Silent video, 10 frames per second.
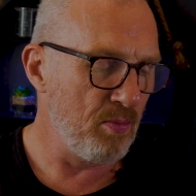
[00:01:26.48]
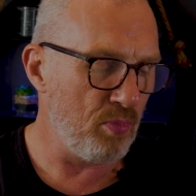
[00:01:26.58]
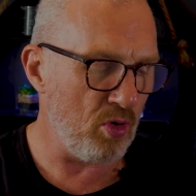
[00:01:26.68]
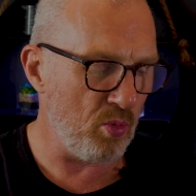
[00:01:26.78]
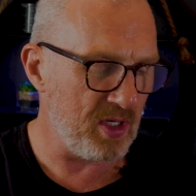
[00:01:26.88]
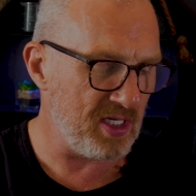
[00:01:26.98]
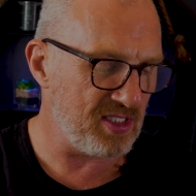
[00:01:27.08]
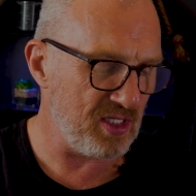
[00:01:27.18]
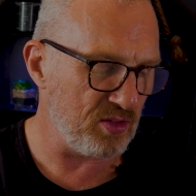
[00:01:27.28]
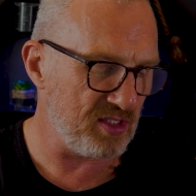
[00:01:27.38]
but we can
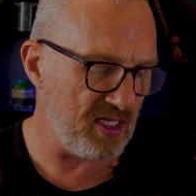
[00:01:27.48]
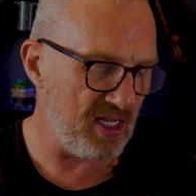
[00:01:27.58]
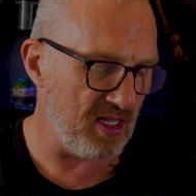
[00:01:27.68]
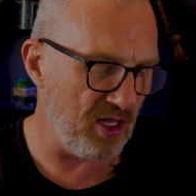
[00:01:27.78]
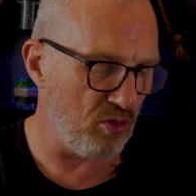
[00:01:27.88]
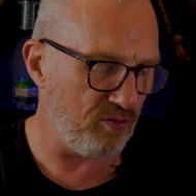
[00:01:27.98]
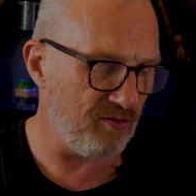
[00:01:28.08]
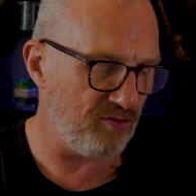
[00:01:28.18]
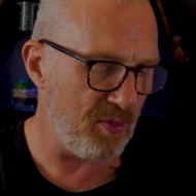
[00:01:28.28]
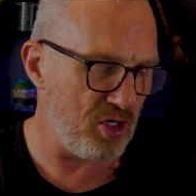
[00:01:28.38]
still see enough
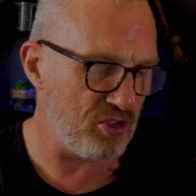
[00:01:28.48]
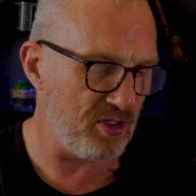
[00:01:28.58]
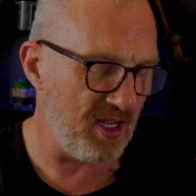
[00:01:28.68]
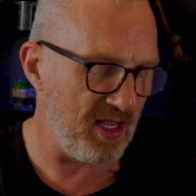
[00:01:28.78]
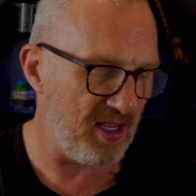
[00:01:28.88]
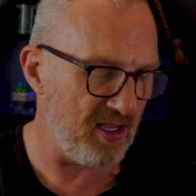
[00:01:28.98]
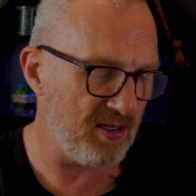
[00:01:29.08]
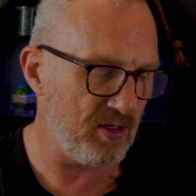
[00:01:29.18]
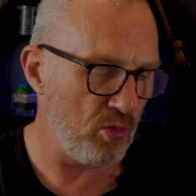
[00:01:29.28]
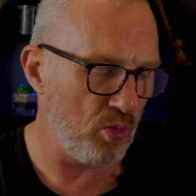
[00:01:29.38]
information
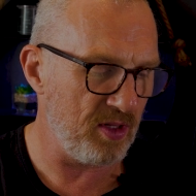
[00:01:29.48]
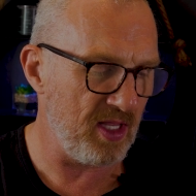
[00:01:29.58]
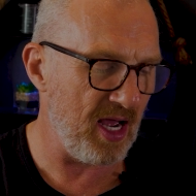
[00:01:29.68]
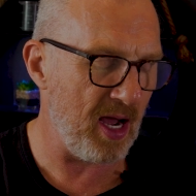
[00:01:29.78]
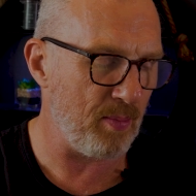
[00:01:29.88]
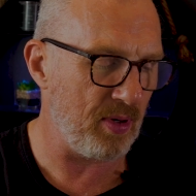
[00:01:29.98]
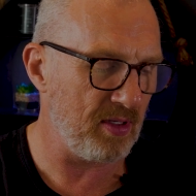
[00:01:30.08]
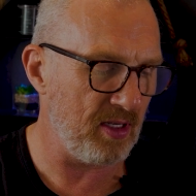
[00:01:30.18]
here with the app